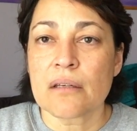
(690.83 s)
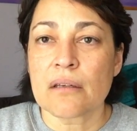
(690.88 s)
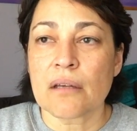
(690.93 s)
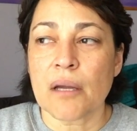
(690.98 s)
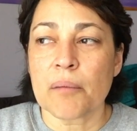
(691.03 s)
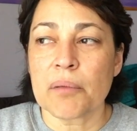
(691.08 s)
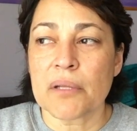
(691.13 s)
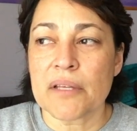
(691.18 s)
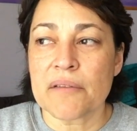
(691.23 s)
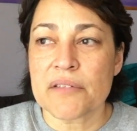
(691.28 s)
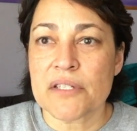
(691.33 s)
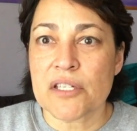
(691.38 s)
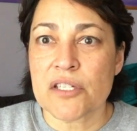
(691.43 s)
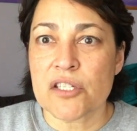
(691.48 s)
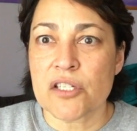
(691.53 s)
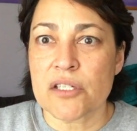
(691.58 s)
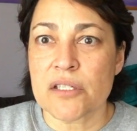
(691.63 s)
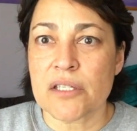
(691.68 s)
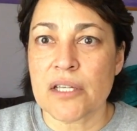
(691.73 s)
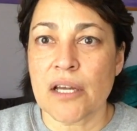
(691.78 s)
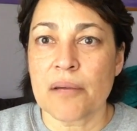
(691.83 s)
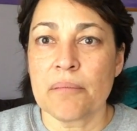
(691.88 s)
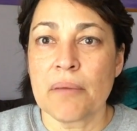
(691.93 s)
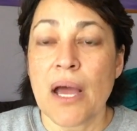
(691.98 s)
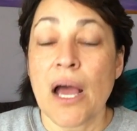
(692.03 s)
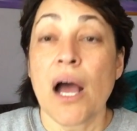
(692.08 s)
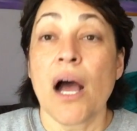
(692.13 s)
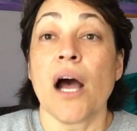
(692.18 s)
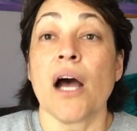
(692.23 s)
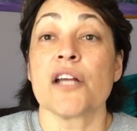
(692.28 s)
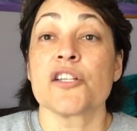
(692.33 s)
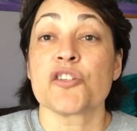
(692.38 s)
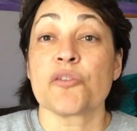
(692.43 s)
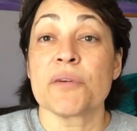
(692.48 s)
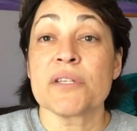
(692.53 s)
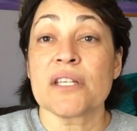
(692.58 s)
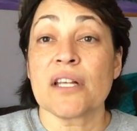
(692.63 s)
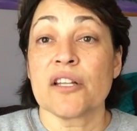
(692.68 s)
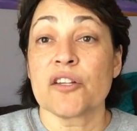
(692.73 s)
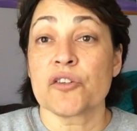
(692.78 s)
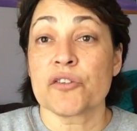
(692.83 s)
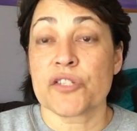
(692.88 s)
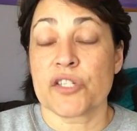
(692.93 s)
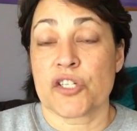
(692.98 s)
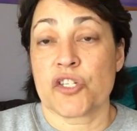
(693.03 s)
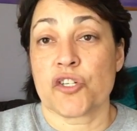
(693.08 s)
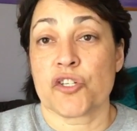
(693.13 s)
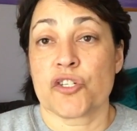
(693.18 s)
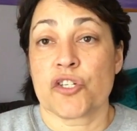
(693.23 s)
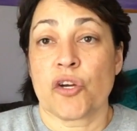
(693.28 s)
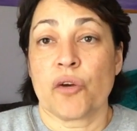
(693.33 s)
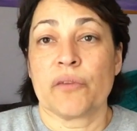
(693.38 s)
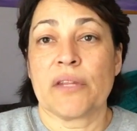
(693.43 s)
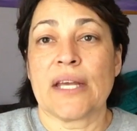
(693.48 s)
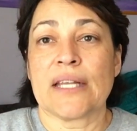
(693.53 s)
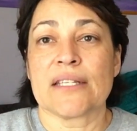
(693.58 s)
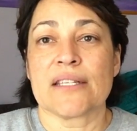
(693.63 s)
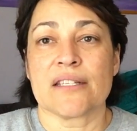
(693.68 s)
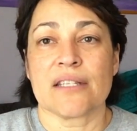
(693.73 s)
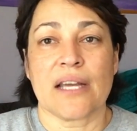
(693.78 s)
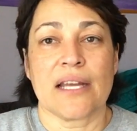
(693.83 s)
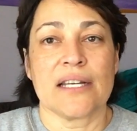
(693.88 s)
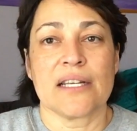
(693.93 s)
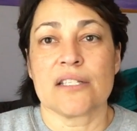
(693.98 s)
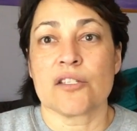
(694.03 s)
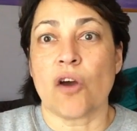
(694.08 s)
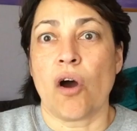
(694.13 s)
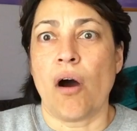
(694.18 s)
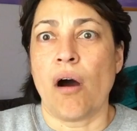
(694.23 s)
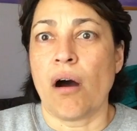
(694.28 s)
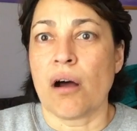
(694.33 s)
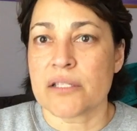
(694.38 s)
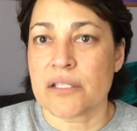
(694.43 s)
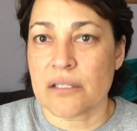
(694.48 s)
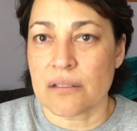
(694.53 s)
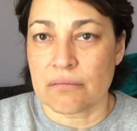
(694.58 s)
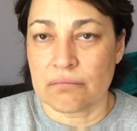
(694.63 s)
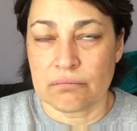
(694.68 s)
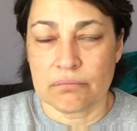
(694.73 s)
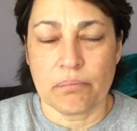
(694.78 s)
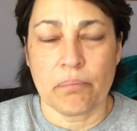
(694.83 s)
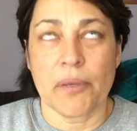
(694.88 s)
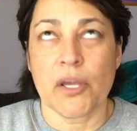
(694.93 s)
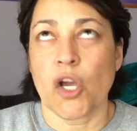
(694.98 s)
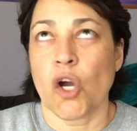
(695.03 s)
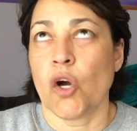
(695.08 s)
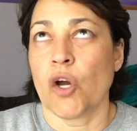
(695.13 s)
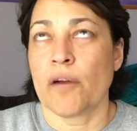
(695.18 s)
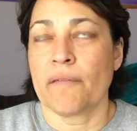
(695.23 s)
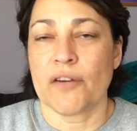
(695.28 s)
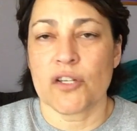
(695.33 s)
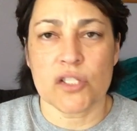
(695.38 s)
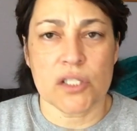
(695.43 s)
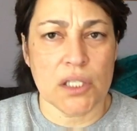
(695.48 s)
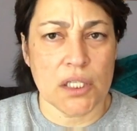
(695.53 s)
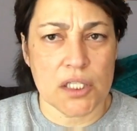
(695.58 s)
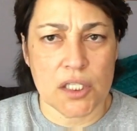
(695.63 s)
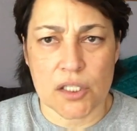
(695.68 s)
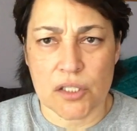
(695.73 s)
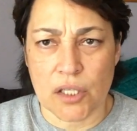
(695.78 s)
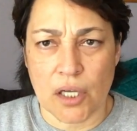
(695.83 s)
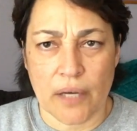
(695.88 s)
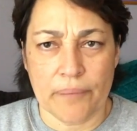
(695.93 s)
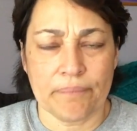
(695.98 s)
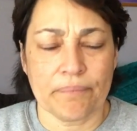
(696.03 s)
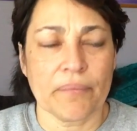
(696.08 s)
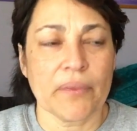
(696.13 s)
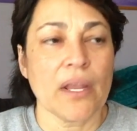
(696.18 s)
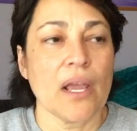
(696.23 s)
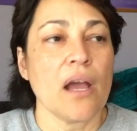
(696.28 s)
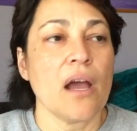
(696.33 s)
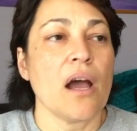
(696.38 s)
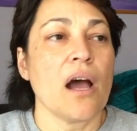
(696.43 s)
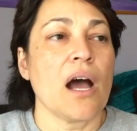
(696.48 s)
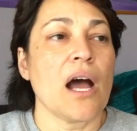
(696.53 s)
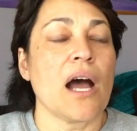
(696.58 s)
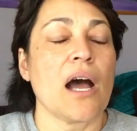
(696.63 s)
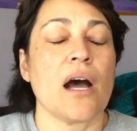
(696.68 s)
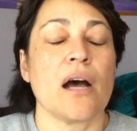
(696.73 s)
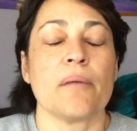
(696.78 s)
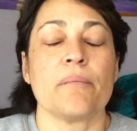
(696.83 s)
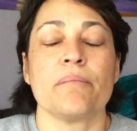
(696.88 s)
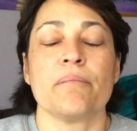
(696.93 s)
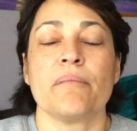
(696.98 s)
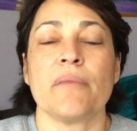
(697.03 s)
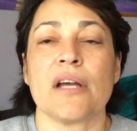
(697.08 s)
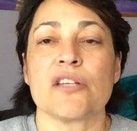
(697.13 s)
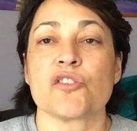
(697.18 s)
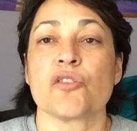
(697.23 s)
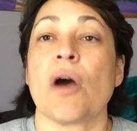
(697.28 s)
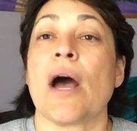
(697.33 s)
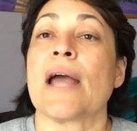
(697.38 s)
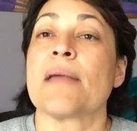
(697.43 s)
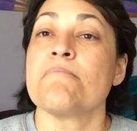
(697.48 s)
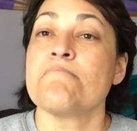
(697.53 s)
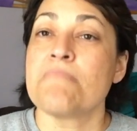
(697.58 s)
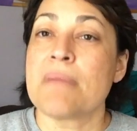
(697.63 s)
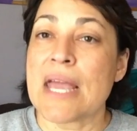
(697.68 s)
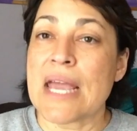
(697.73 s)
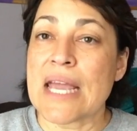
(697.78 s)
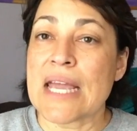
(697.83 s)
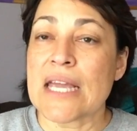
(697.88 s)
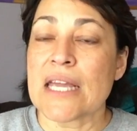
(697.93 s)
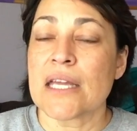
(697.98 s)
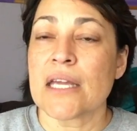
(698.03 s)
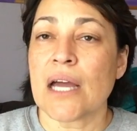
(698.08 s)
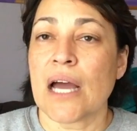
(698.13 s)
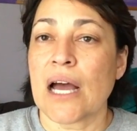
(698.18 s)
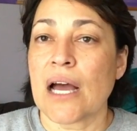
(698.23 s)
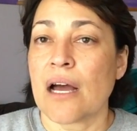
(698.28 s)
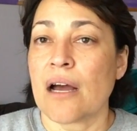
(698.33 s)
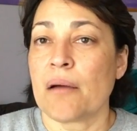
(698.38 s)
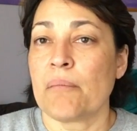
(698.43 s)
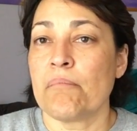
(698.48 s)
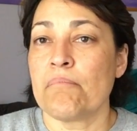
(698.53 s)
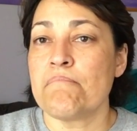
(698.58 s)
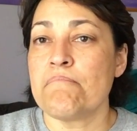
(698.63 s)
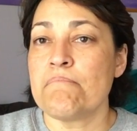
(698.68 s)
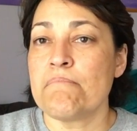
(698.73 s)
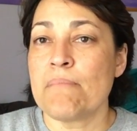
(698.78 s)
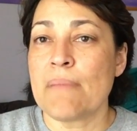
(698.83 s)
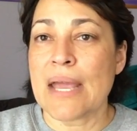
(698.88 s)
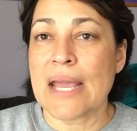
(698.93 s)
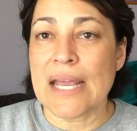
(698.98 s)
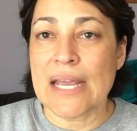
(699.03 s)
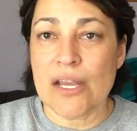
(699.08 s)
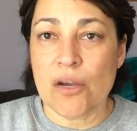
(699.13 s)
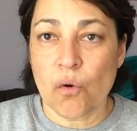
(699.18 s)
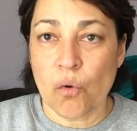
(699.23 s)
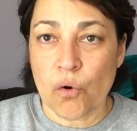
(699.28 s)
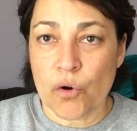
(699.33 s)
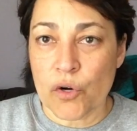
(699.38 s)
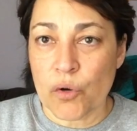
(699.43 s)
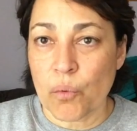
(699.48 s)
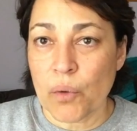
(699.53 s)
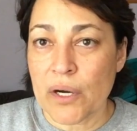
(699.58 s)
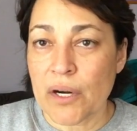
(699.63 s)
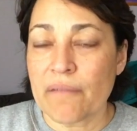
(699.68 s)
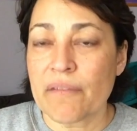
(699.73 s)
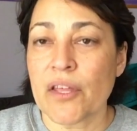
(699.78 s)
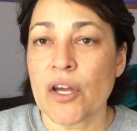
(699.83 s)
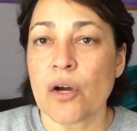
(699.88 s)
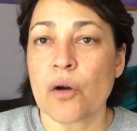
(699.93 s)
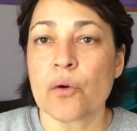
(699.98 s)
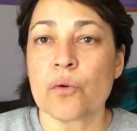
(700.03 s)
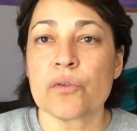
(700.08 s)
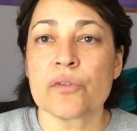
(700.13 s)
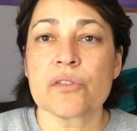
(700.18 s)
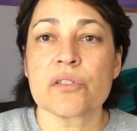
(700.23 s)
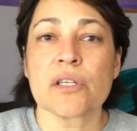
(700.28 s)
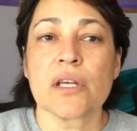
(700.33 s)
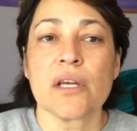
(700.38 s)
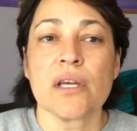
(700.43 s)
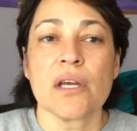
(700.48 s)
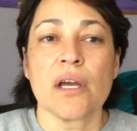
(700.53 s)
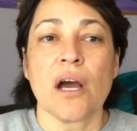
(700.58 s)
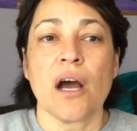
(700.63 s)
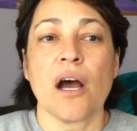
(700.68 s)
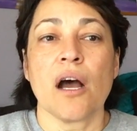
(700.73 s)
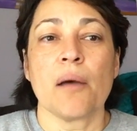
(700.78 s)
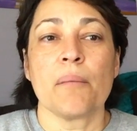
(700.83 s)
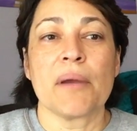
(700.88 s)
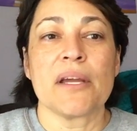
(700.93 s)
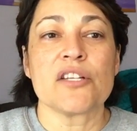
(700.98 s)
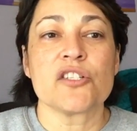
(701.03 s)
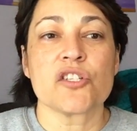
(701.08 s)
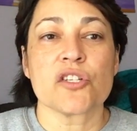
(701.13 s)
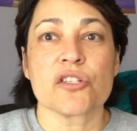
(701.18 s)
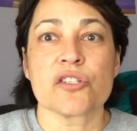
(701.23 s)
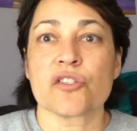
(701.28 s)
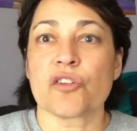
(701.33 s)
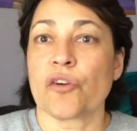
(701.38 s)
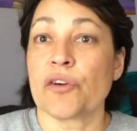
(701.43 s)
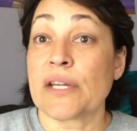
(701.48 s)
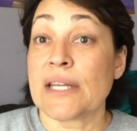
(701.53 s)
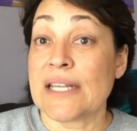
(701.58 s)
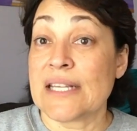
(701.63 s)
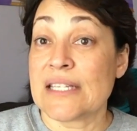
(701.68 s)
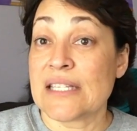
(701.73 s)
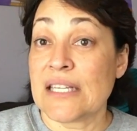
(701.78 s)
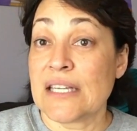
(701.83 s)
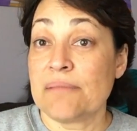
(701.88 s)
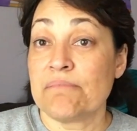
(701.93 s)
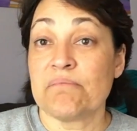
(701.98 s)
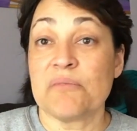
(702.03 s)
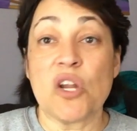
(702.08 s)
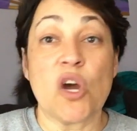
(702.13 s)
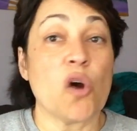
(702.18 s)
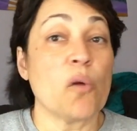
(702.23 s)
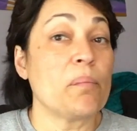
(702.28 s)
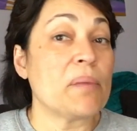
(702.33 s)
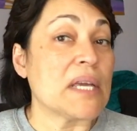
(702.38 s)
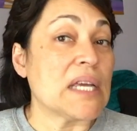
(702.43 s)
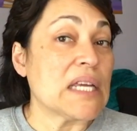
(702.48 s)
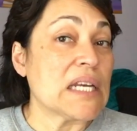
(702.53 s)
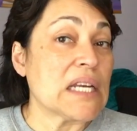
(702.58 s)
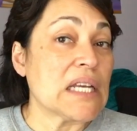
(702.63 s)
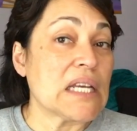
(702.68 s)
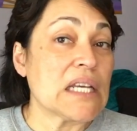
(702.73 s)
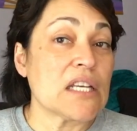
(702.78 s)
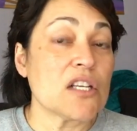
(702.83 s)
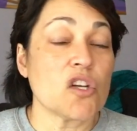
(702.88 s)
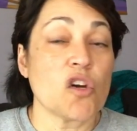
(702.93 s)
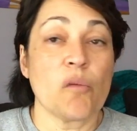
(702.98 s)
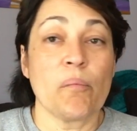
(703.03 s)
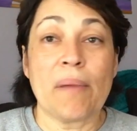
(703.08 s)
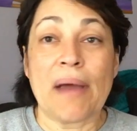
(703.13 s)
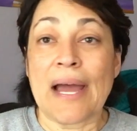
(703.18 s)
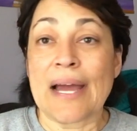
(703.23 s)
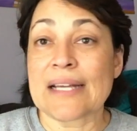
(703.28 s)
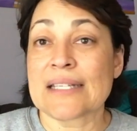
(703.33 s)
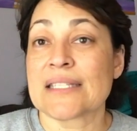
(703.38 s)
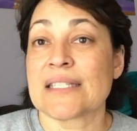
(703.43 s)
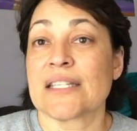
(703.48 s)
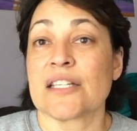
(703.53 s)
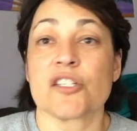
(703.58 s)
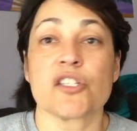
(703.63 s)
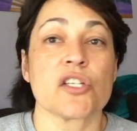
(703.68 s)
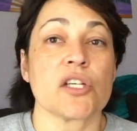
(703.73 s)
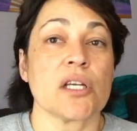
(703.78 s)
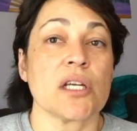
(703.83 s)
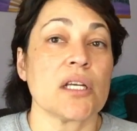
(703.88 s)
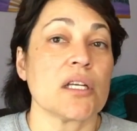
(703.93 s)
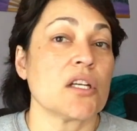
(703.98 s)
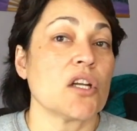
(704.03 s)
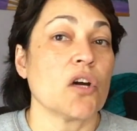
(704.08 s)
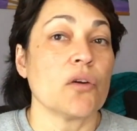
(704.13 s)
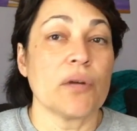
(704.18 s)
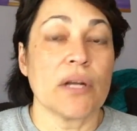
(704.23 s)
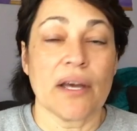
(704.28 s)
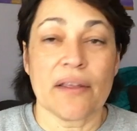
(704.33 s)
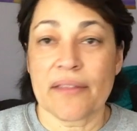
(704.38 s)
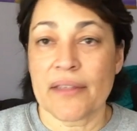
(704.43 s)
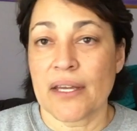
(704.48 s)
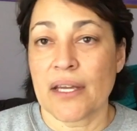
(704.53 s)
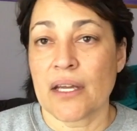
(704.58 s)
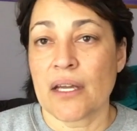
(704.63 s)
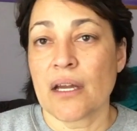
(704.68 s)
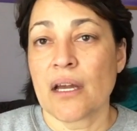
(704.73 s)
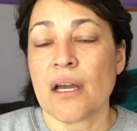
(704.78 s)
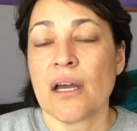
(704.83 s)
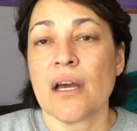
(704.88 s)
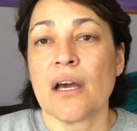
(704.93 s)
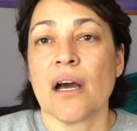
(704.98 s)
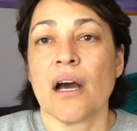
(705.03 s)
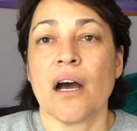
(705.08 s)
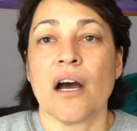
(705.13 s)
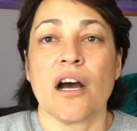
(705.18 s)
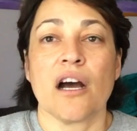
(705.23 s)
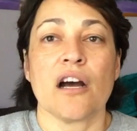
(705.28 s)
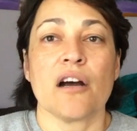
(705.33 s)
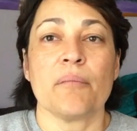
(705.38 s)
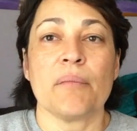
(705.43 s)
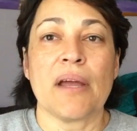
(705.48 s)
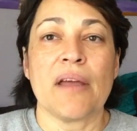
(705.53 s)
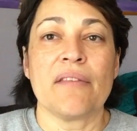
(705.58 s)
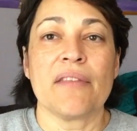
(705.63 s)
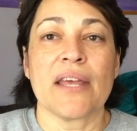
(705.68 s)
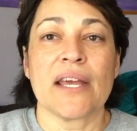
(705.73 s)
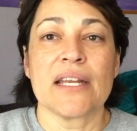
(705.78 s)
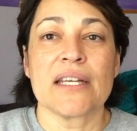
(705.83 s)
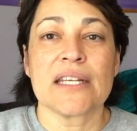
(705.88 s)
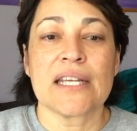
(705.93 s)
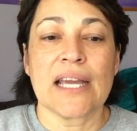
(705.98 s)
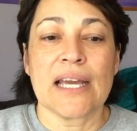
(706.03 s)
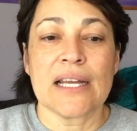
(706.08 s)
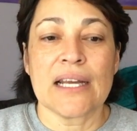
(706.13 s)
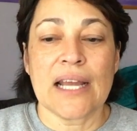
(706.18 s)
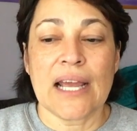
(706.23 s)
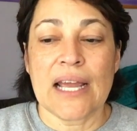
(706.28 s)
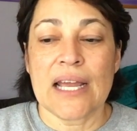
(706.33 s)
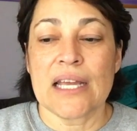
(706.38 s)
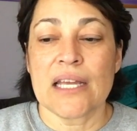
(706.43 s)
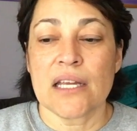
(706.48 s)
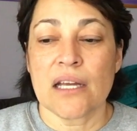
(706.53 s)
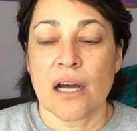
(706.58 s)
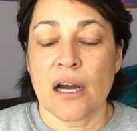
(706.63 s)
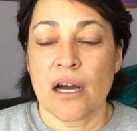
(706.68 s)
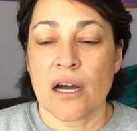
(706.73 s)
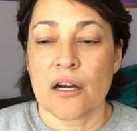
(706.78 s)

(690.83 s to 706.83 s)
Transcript: I believe Stitch in Time. Teresa Little Stitcher showed that design. It's awesome. Beautiful stitching time. So I may order one of those. And just start easy, no beading, no back stitching, no nothing, and then get a